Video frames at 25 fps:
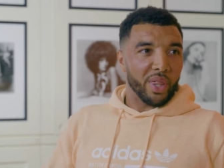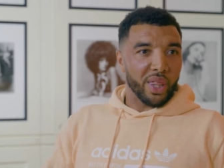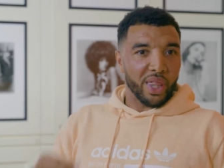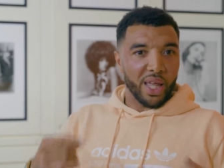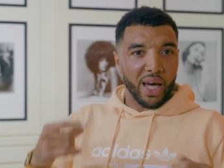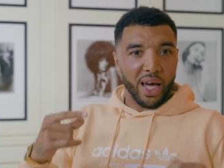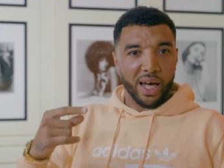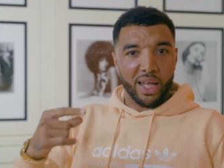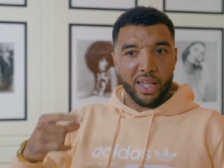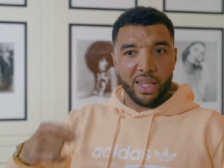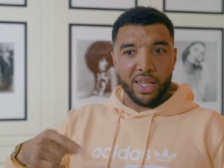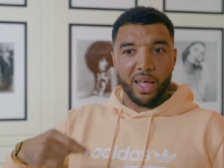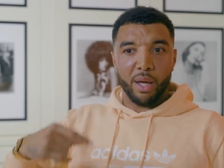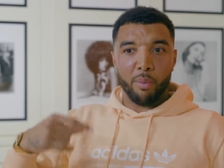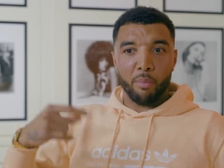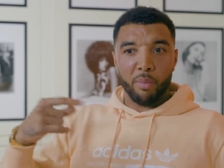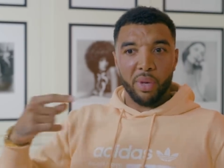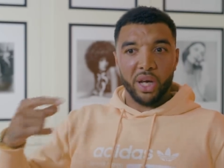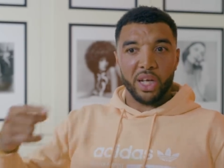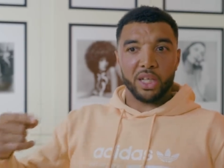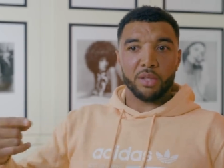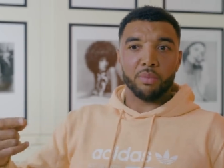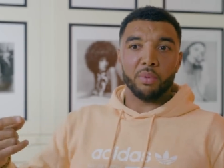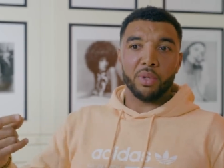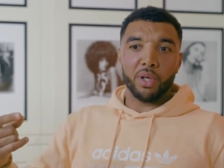That then
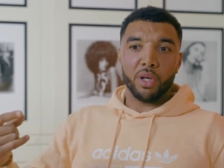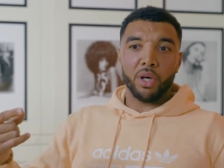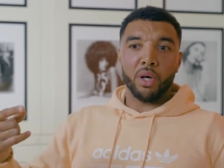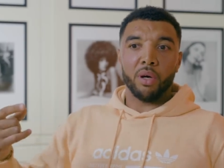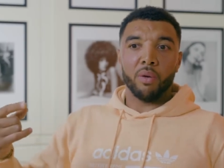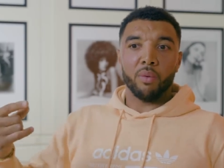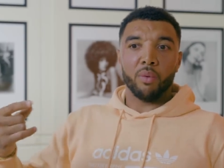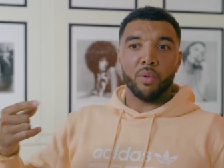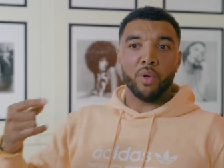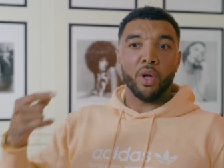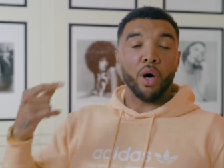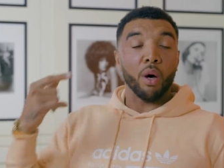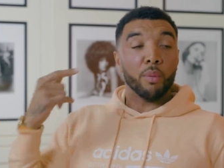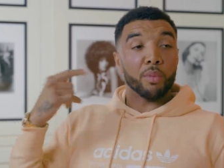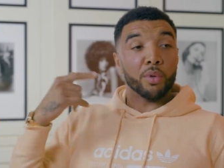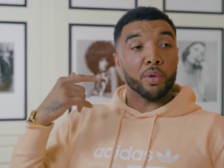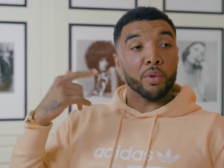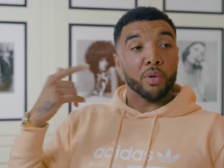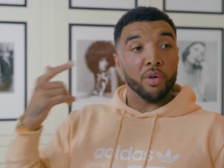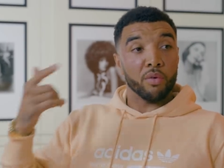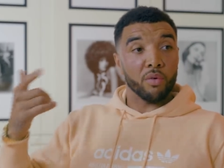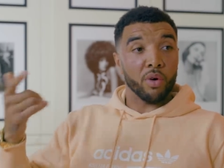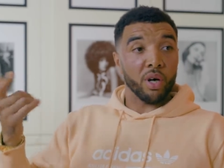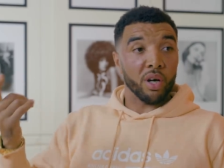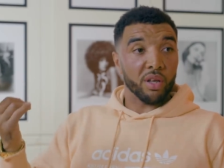makes me go, no, I'm
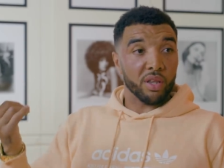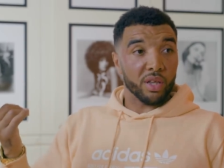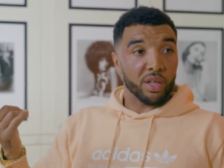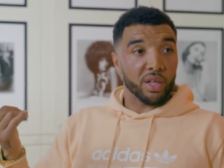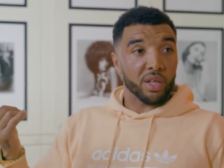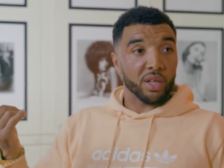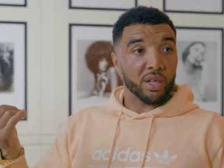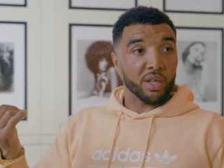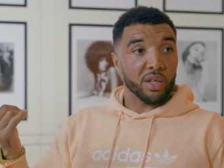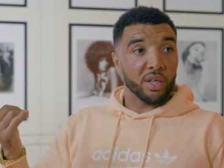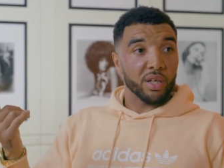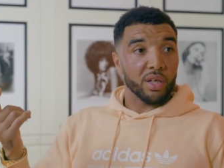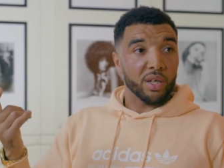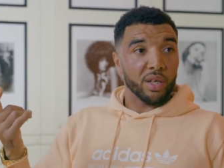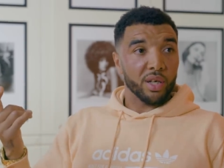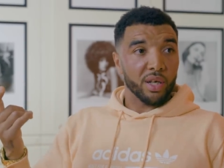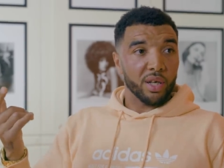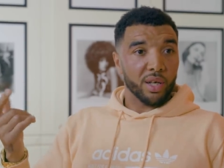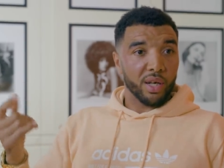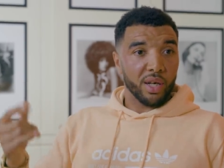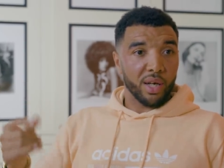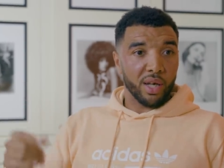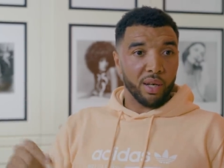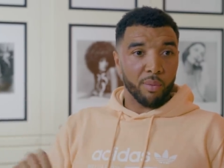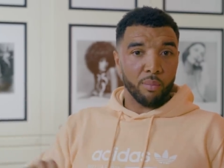doing the right thing.
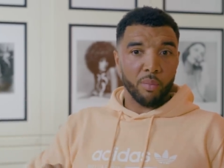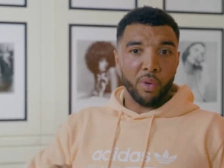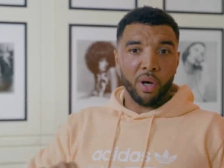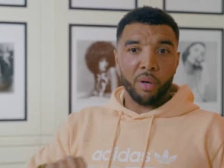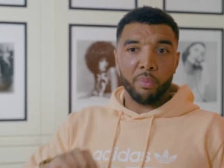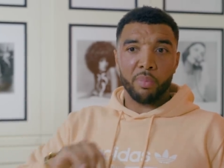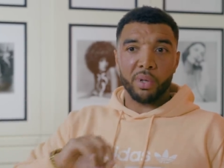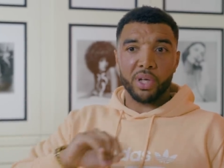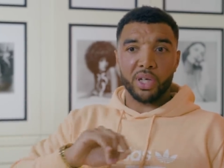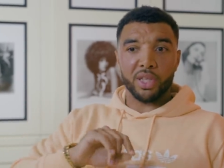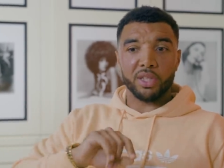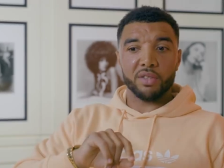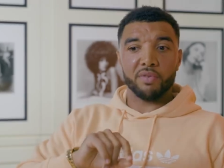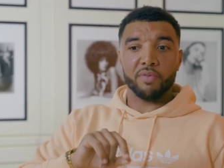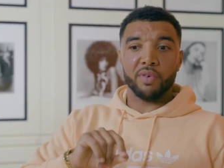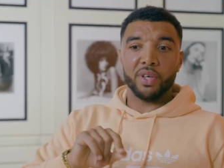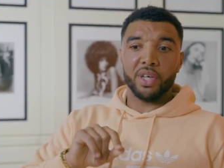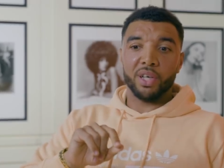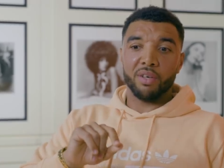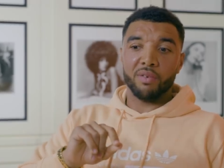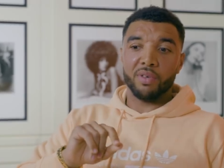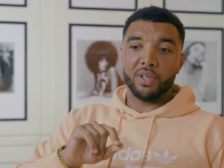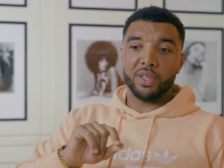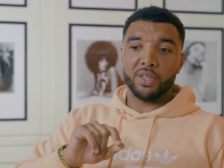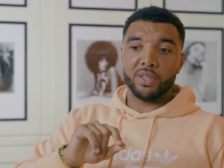And my biggest
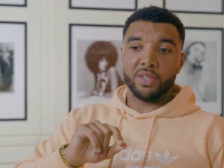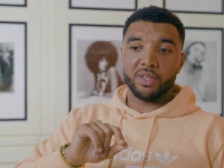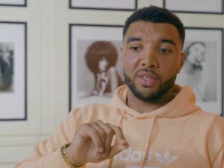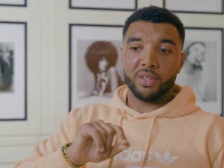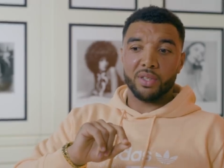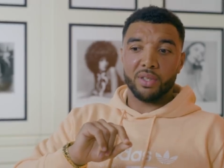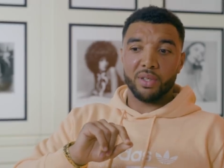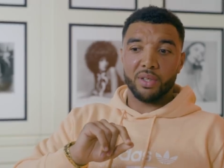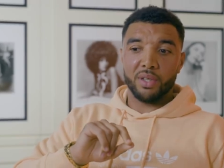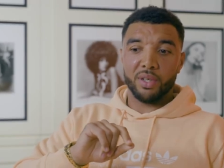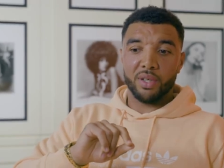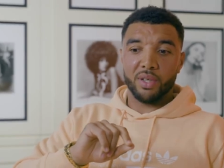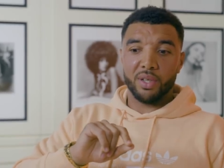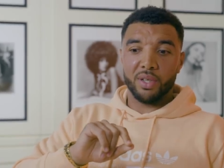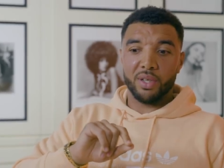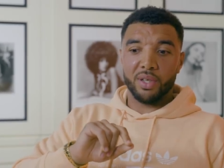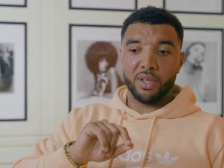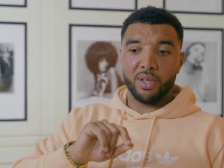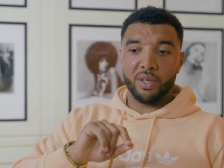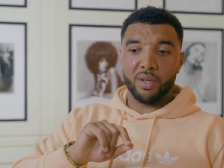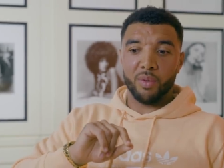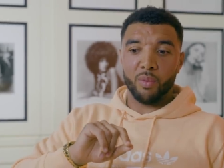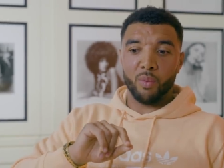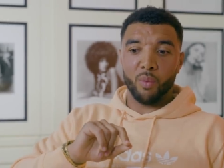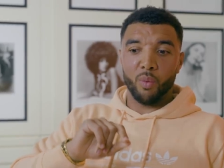fear is,
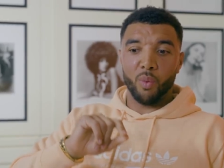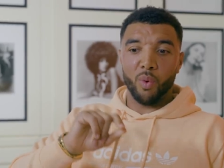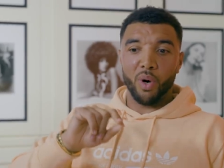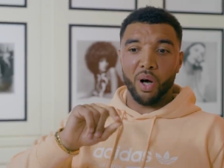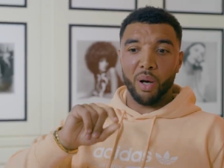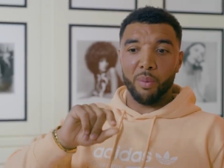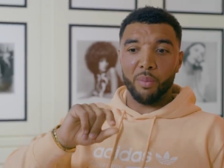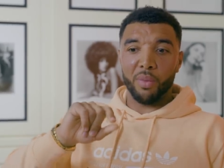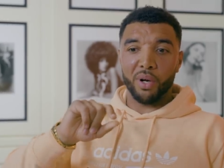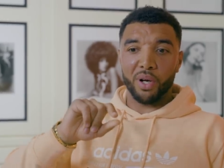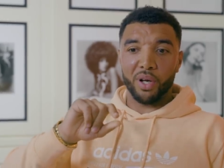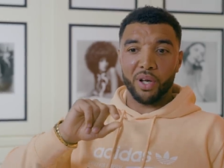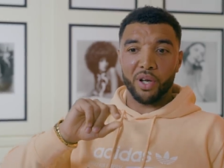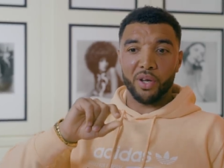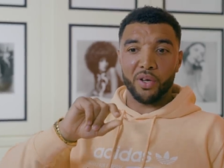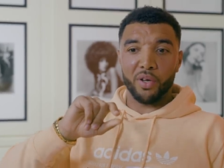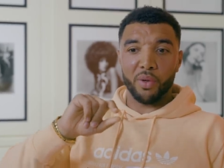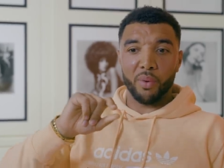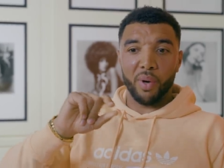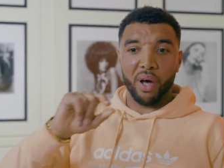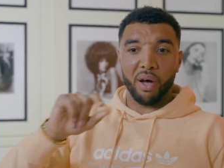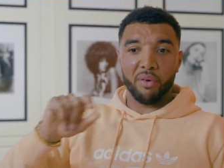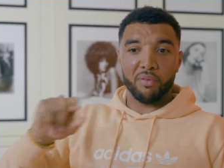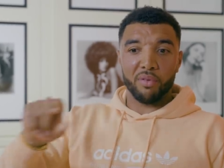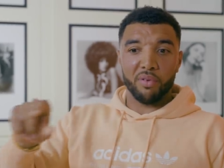what am I going to
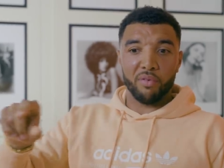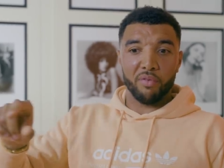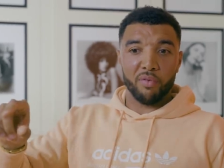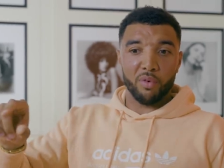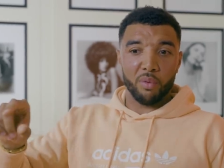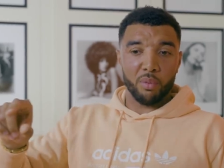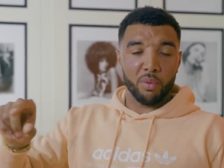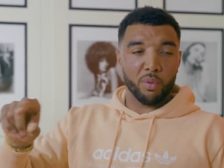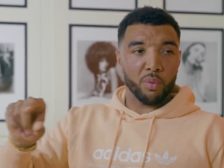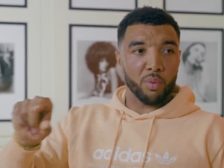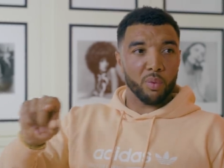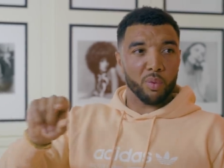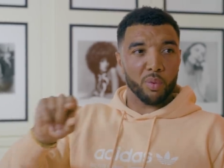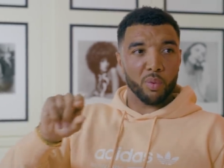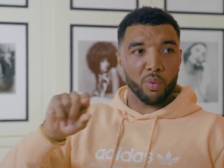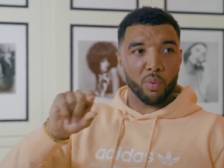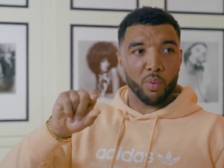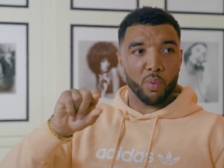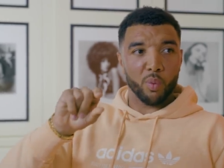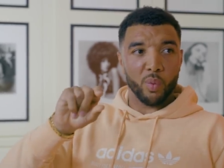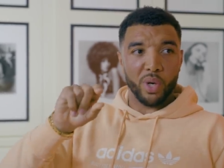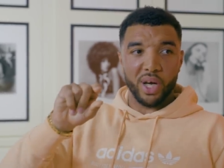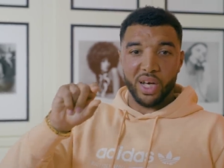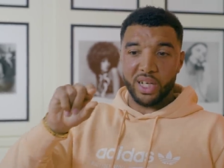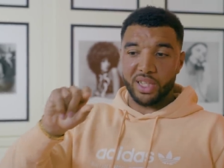do after football?
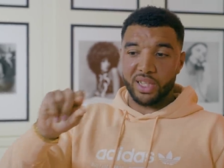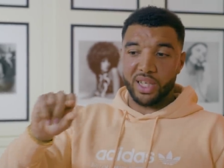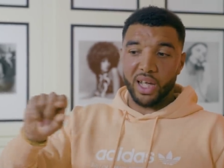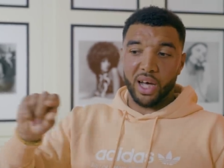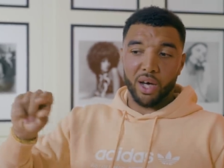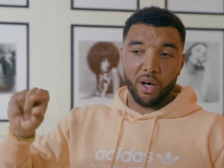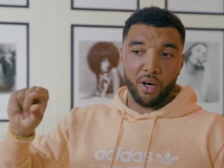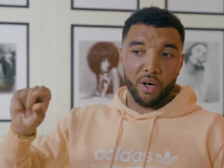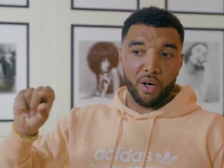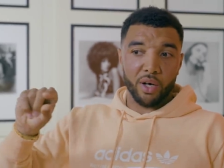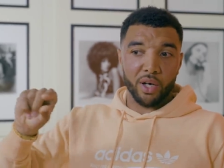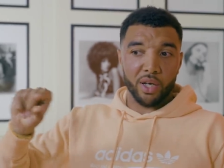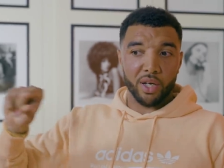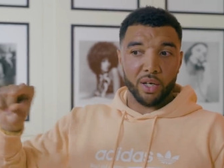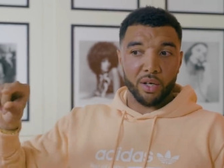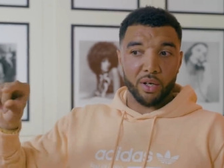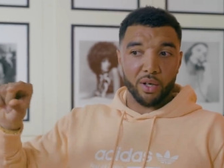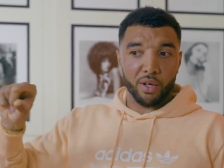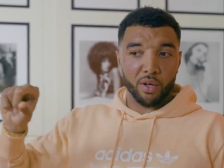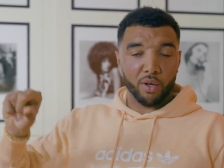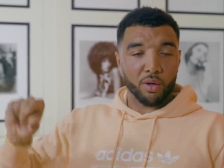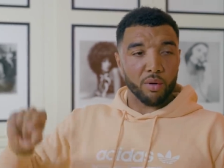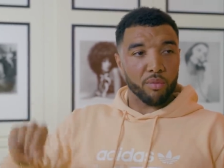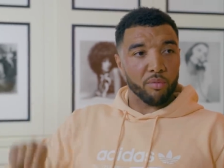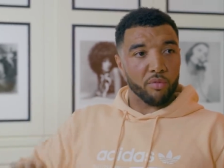Where's that high
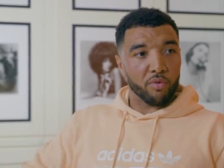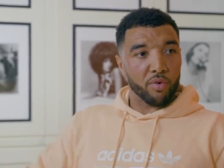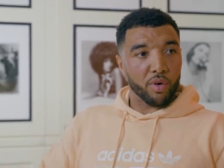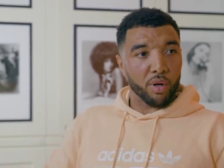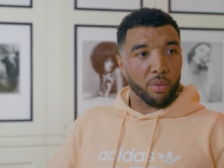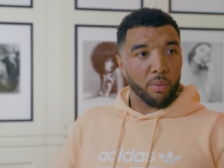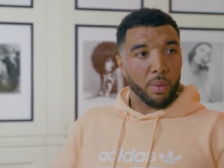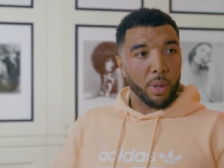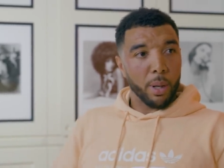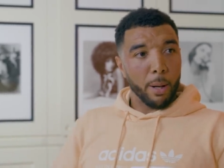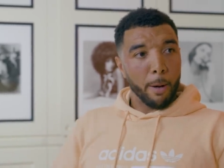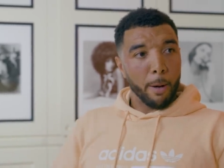going to come from?